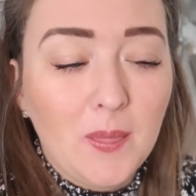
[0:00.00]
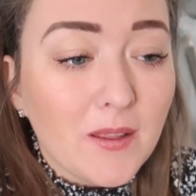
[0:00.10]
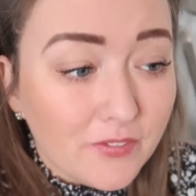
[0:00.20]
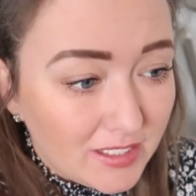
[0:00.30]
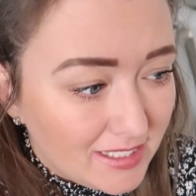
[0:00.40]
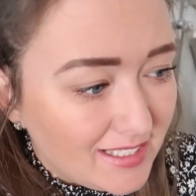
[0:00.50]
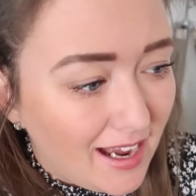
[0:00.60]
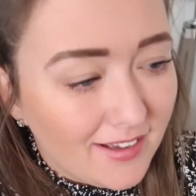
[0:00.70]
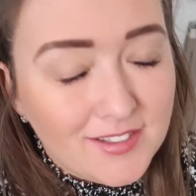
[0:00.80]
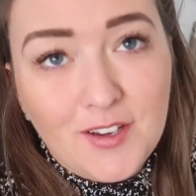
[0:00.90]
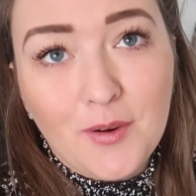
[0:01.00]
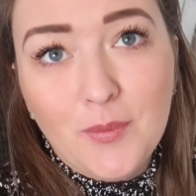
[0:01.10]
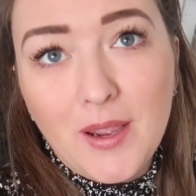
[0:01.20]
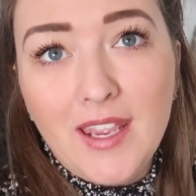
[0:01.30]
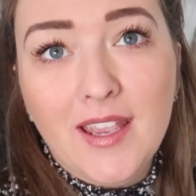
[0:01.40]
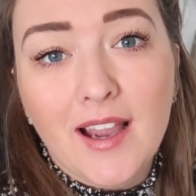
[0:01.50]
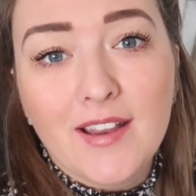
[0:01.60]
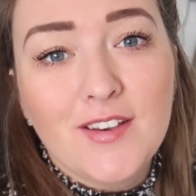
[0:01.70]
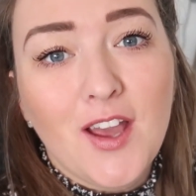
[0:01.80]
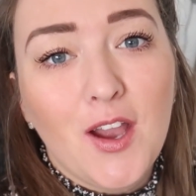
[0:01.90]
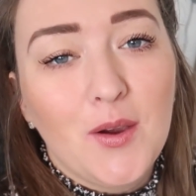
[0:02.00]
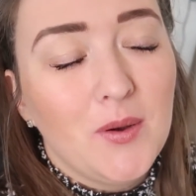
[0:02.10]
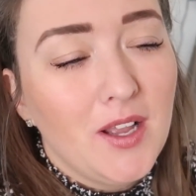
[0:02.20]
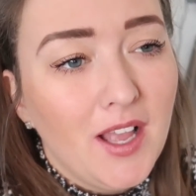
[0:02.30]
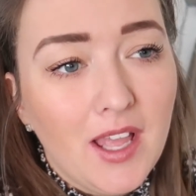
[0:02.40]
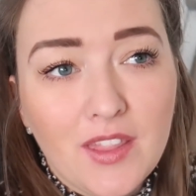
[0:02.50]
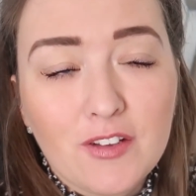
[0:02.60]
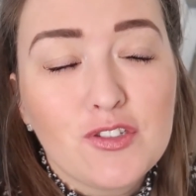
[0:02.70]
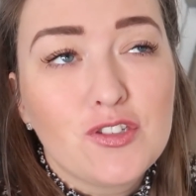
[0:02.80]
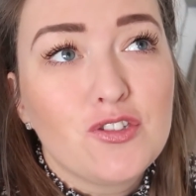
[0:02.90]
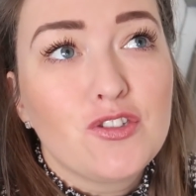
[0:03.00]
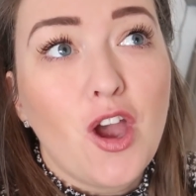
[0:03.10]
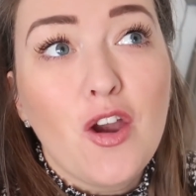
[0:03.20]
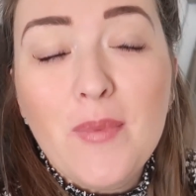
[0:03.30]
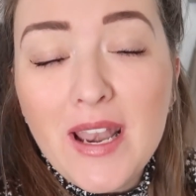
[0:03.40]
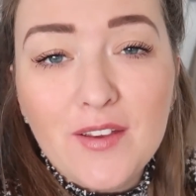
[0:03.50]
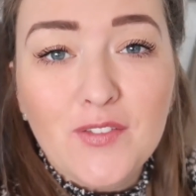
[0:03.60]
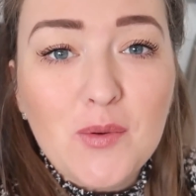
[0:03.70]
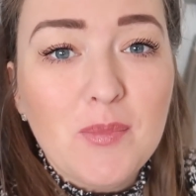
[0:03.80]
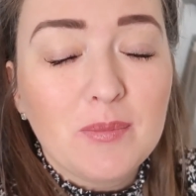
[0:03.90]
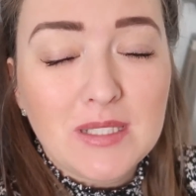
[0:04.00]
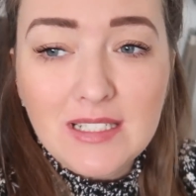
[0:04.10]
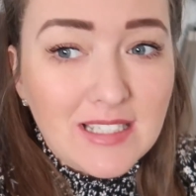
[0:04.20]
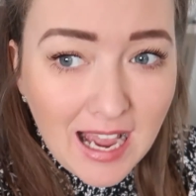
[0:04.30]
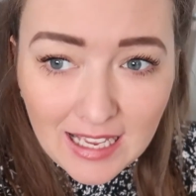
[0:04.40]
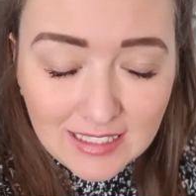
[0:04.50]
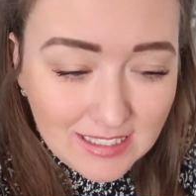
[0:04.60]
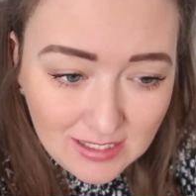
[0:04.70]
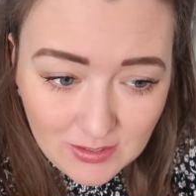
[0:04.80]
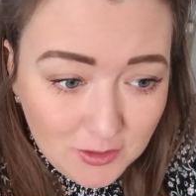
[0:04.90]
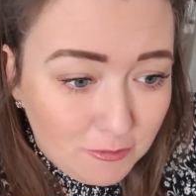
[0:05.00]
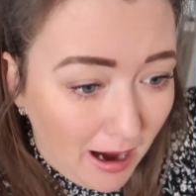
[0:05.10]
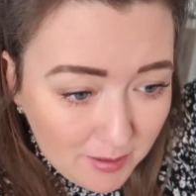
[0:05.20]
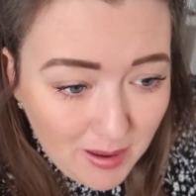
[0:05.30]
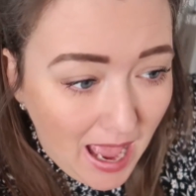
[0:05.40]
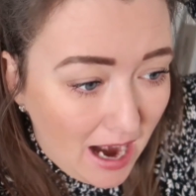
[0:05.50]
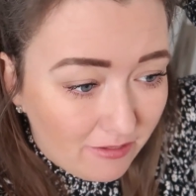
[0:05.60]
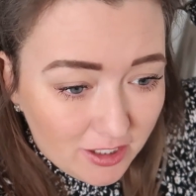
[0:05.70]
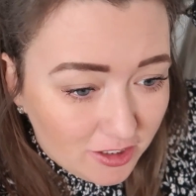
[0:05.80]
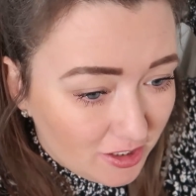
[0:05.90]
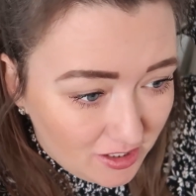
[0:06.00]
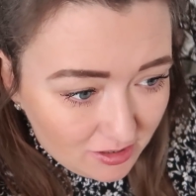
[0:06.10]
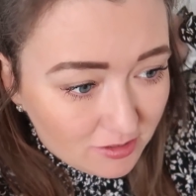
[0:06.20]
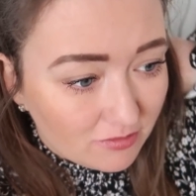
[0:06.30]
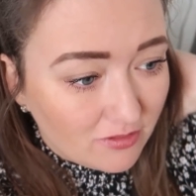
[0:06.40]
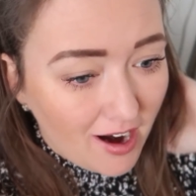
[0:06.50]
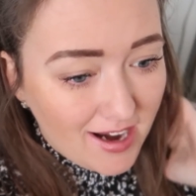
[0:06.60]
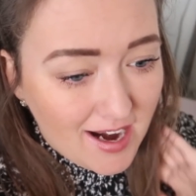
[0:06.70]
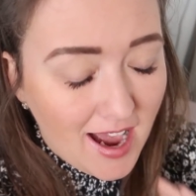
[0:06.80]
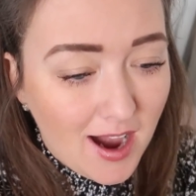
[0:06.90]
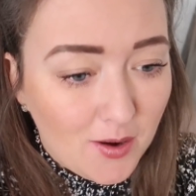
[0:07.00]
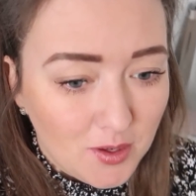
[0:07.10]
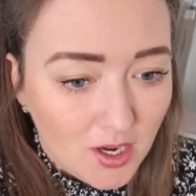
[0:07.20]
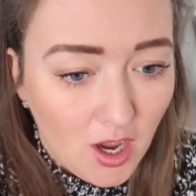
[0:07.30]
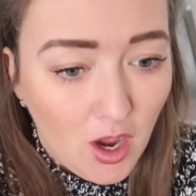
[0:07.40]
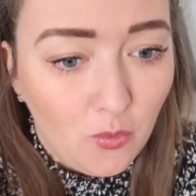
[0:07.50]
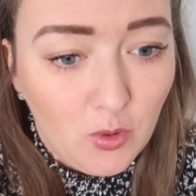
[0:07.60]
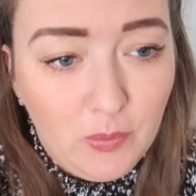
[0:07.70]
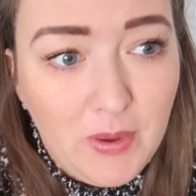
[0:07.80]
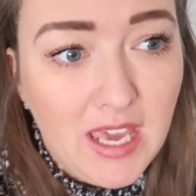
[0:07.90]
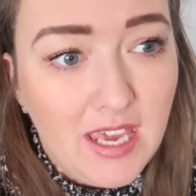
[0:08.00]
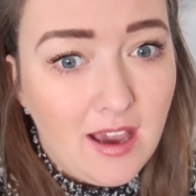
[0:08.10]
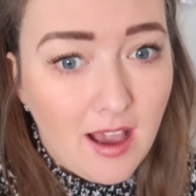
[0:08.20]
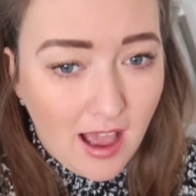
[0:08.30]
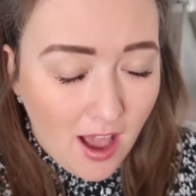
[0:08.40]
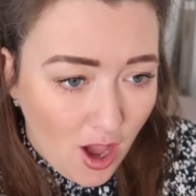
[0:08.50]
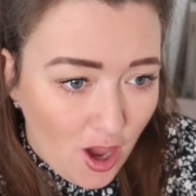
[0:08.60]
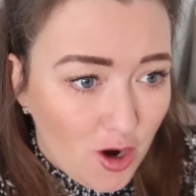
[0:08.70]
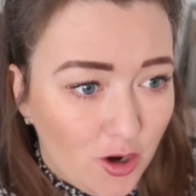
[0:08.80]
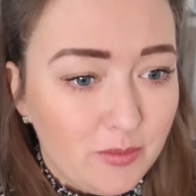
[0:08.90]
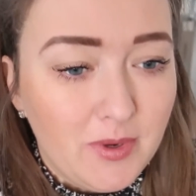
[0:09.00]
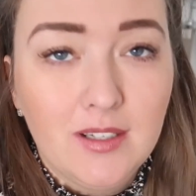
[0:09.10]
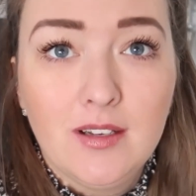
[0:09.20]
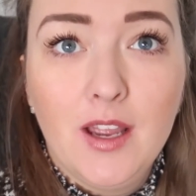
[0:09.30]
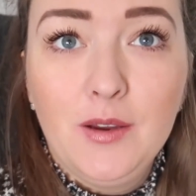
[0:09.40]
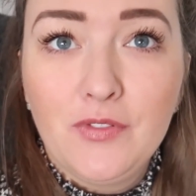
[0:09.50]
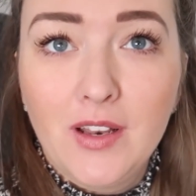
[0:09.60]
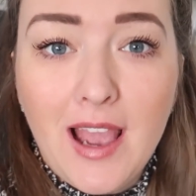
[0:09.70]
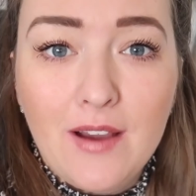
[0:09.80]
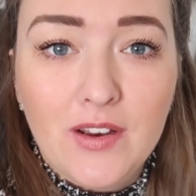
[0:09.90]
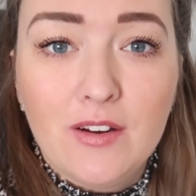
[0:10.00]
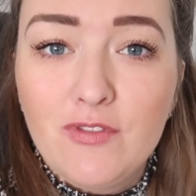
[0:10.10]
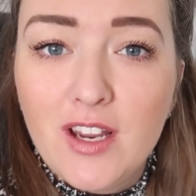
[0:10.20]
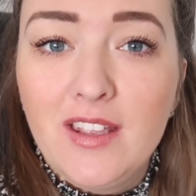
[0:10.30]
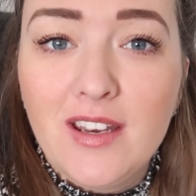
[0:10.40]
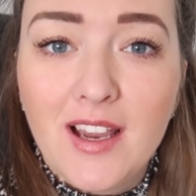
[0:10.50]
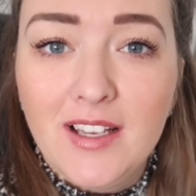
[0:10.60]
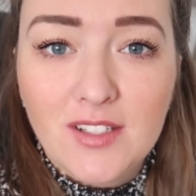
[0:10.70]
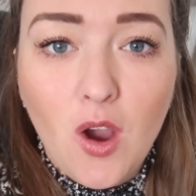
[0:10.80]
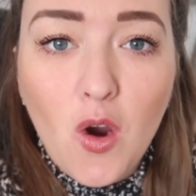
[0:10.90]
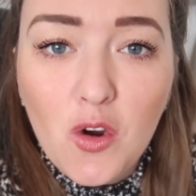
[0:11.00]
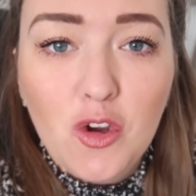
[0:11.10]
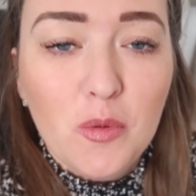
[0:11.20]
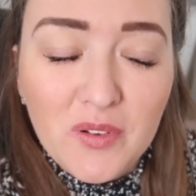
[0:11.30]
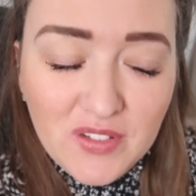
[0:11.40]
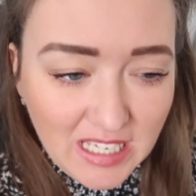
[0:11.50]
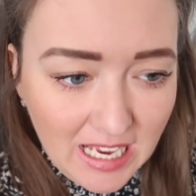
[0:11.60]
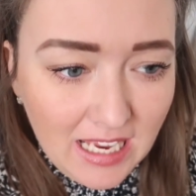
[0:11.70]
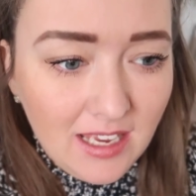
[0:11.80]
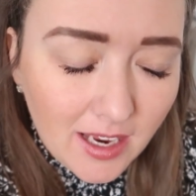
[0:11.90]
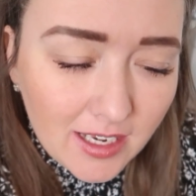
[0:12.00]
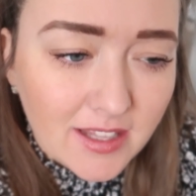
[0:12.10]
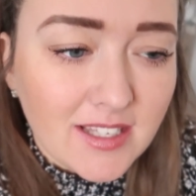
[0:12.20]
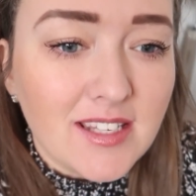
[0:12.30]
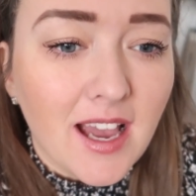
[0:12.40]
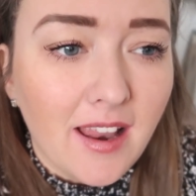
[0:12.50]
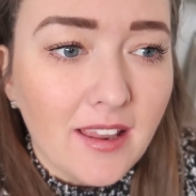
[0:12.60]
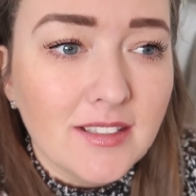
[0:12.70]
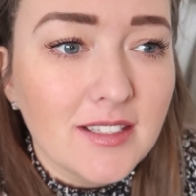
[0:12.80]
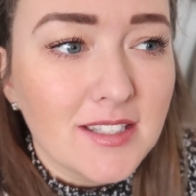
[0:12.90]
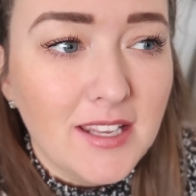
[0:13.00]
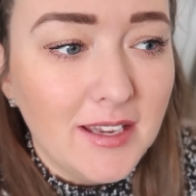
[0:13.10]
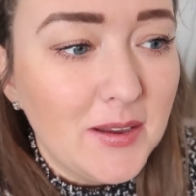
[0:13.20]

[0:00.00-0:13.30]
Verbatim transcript: a lovely start to your week. I know that so many of you mums and dads, grandparents right now will be at home, hopefully having a really nice hot cup of tea in the silence.